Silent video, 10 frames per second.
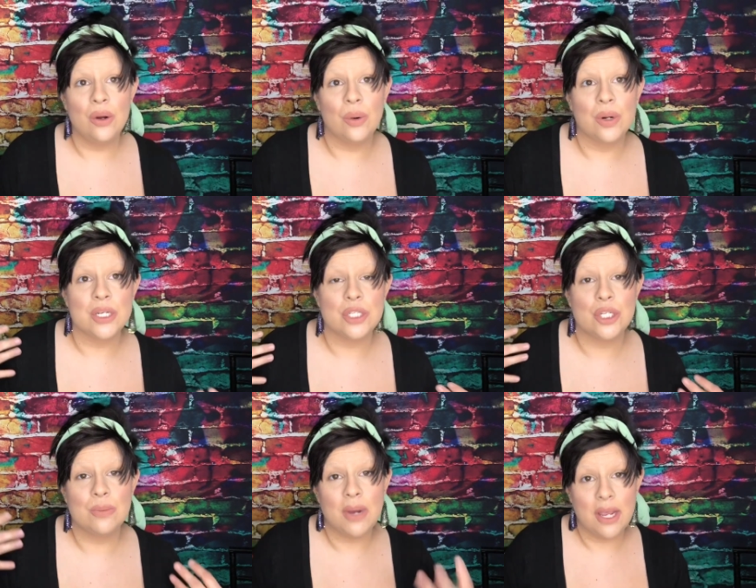according
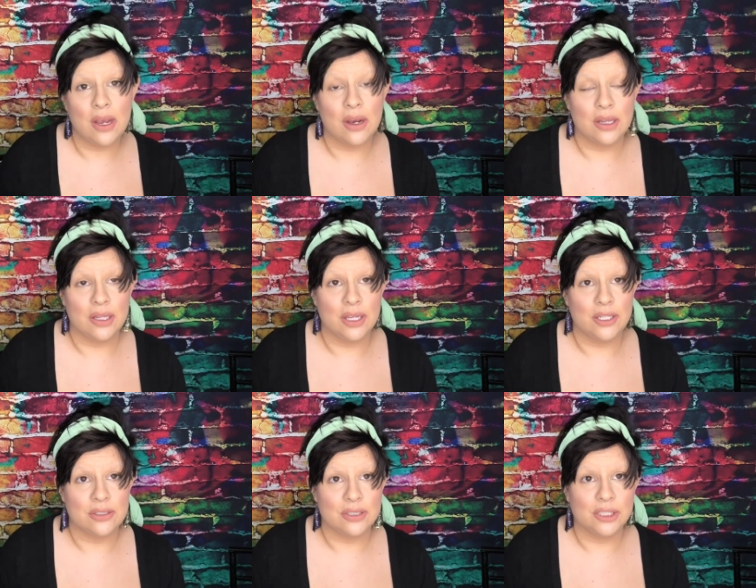to my
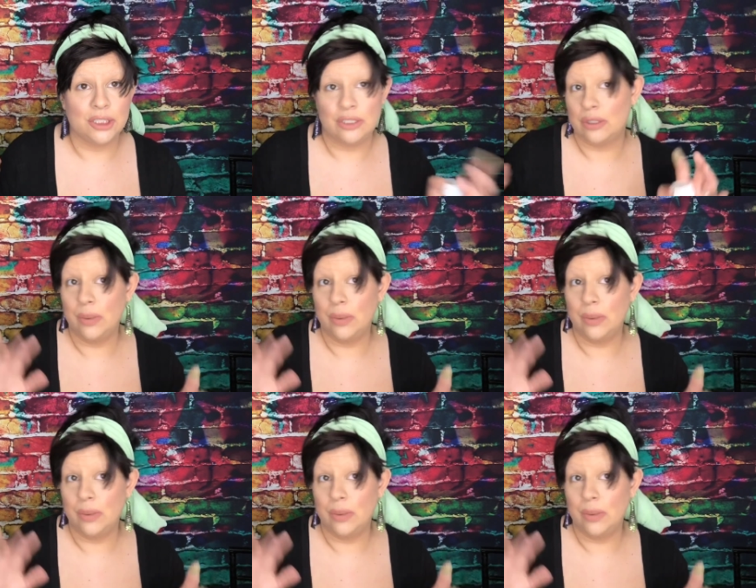online search, just a